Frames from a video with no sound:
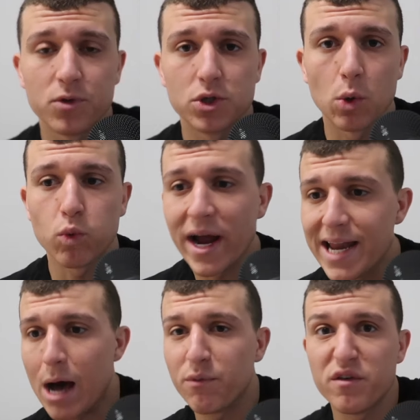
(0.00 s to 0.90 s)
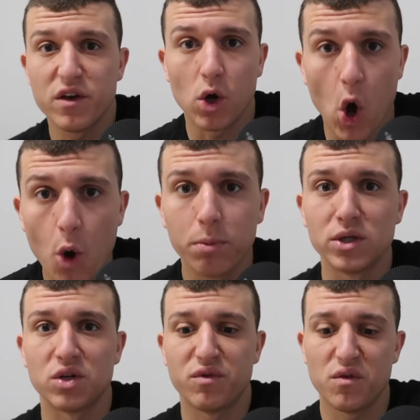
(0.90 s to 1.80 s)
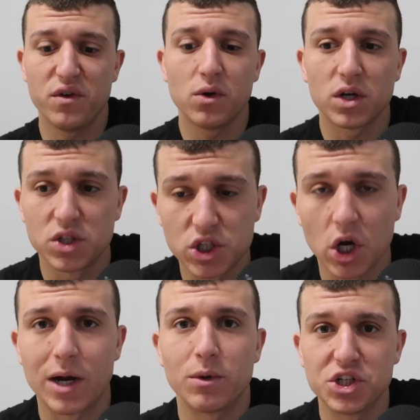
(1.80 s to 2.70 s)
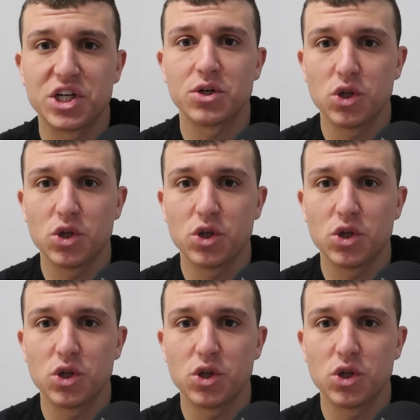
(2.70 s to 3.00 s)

So right now, if you feel hopeless, if you feel concerned, I want to share